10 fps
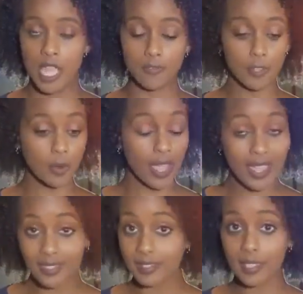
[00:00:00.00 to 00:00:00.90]
If you know
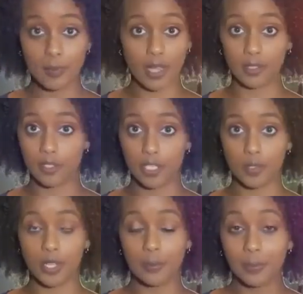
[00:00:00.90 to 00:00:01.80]
anything about this
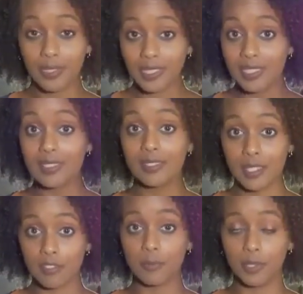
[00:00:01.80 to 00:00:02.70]
shooting, please
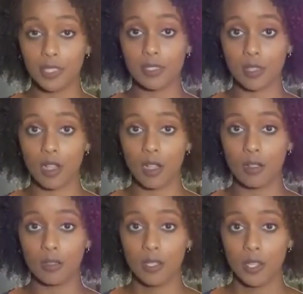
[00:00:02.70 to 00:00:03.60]
give police a call.